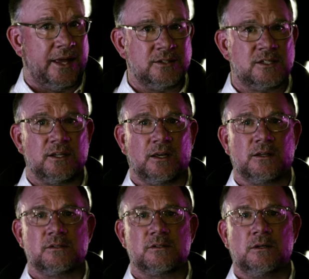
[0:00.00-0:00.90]

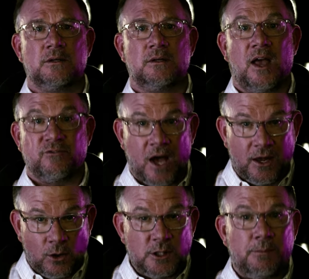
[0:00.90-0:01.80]
instincts have
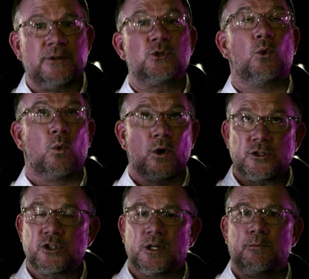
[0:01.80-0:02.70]
not only been to
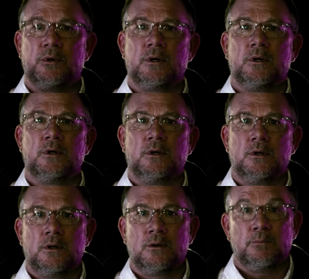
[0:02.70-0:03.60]
worship,
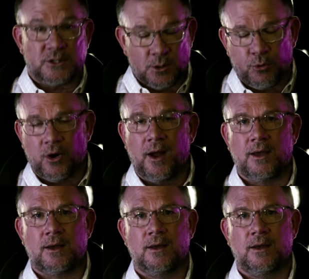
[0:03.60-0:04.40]
but to pray.